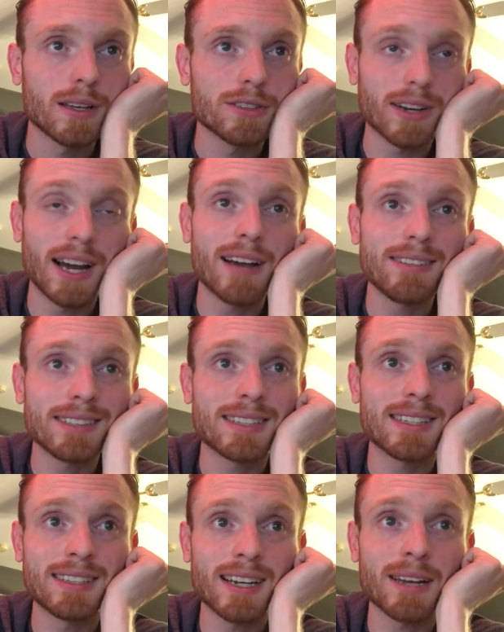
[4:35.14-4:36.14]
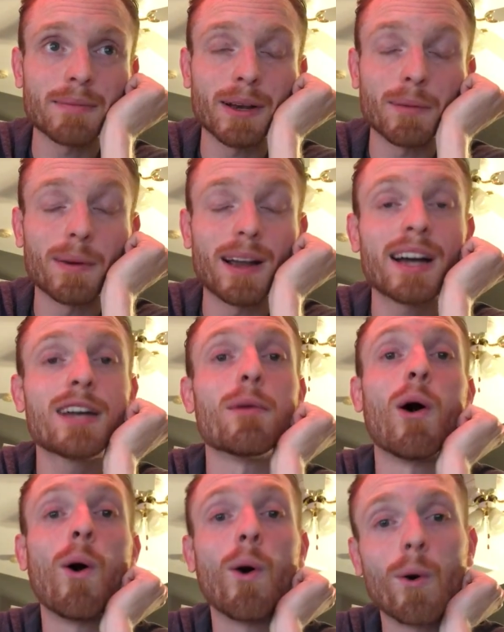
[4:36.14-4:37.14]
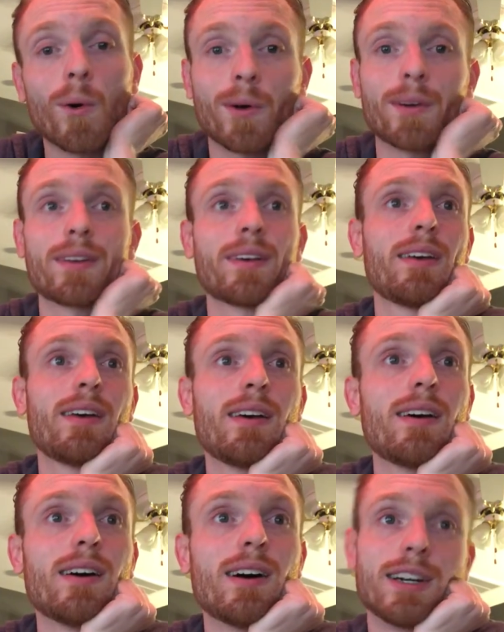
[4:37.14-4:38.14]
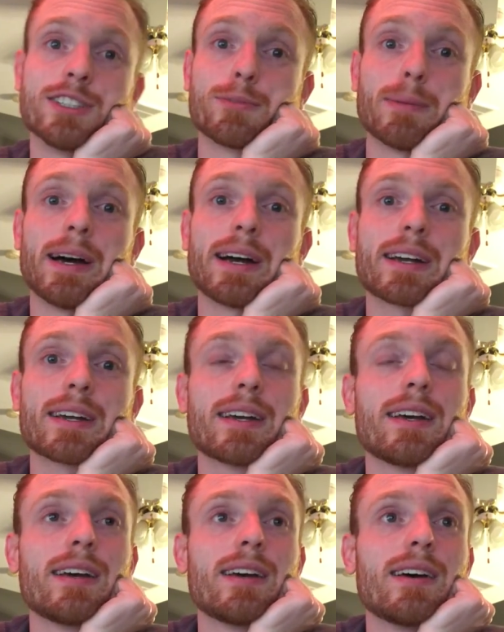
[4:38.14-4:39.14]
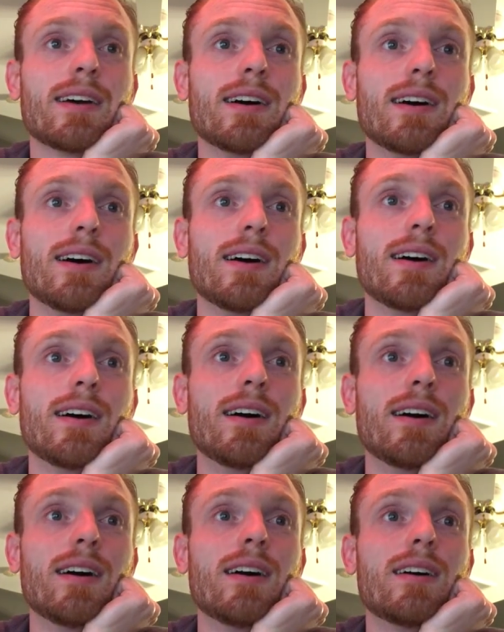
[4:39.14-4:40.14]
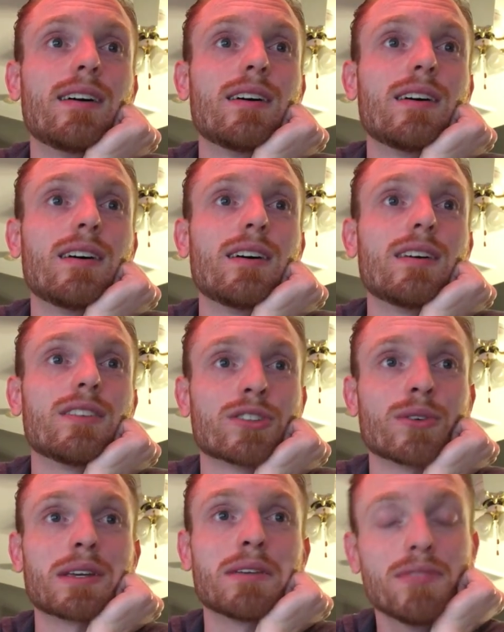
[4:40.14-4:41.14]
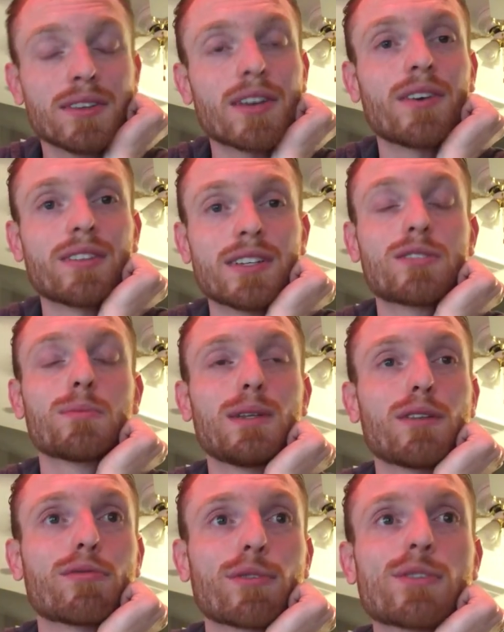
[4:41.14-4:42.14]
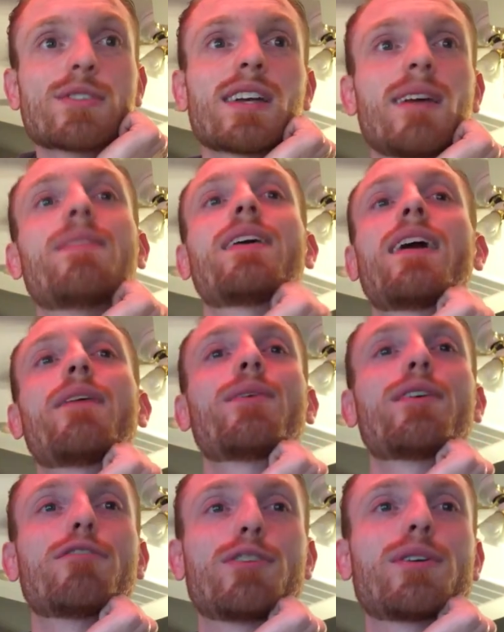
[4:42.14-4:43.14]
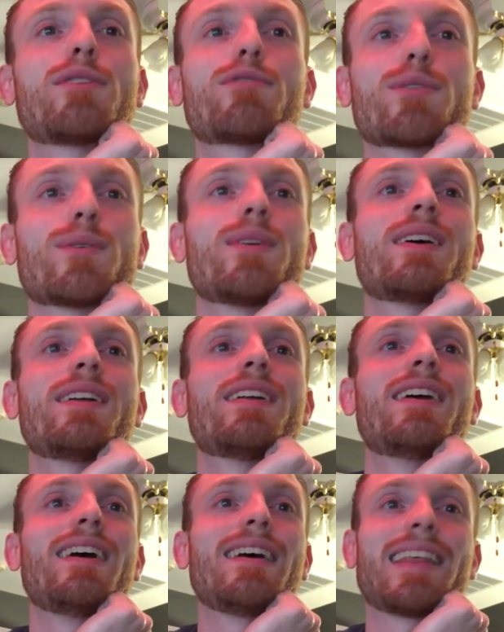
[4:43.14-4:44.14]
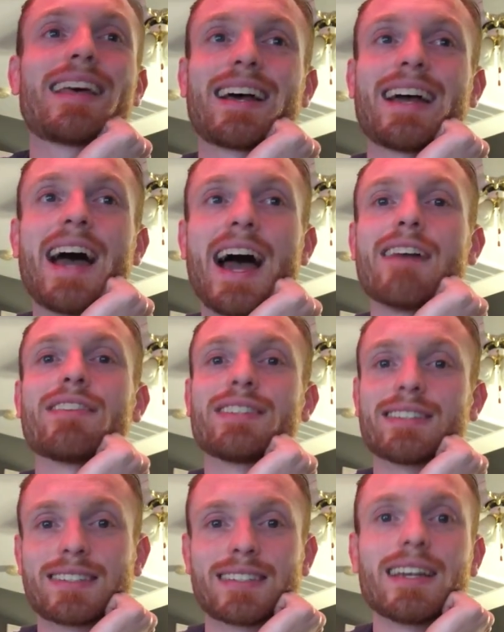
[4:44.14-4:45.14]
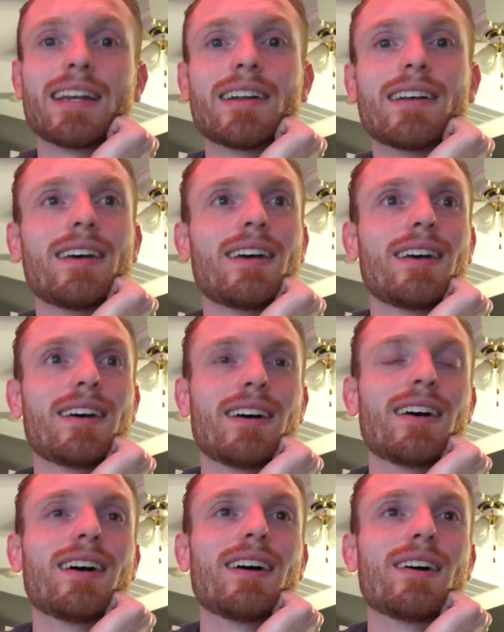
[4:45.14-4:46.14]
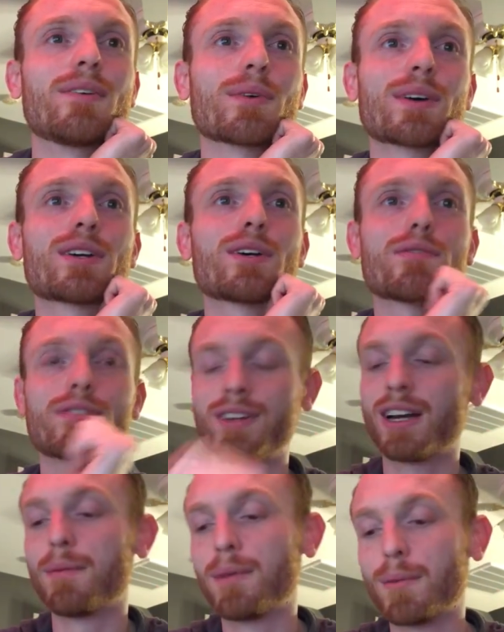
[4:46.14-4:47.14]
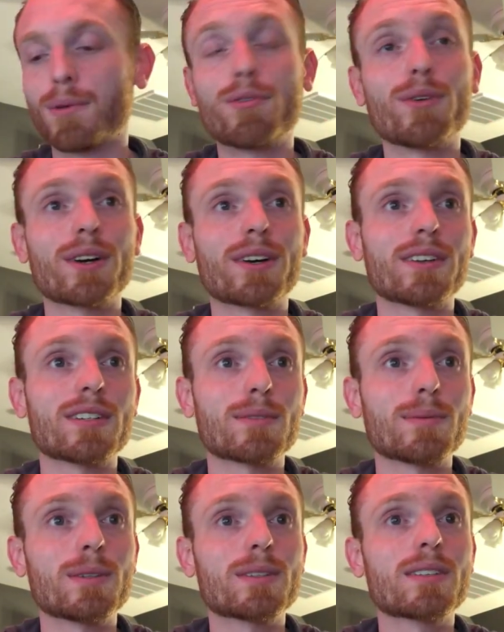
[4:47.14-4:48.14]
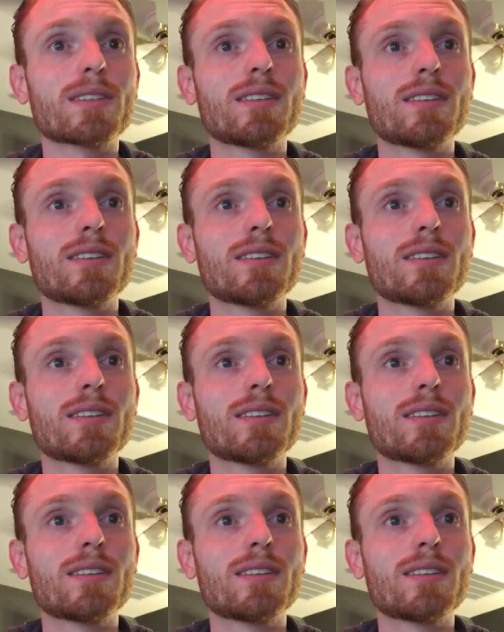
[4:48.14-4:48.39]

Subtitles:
So I haven't seen Nightmare, but I abhorred Hunchback. So even though this will be the first time that I will have voted for one that I haven't seen, we're going to go for Nightmare Before Christmas.